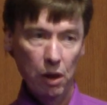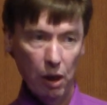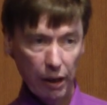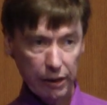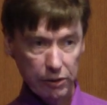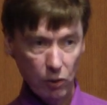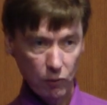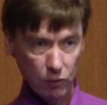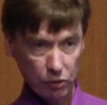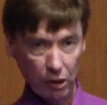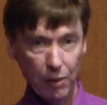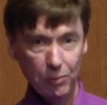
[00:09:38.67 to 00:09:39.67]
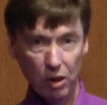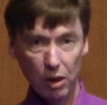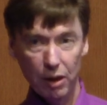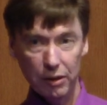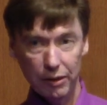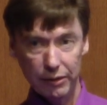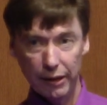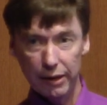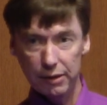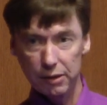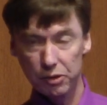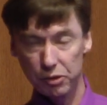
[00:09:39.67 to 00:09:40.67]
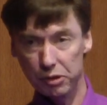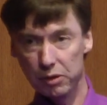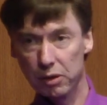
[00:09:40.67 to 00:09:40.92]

I'd overcome a lot of things,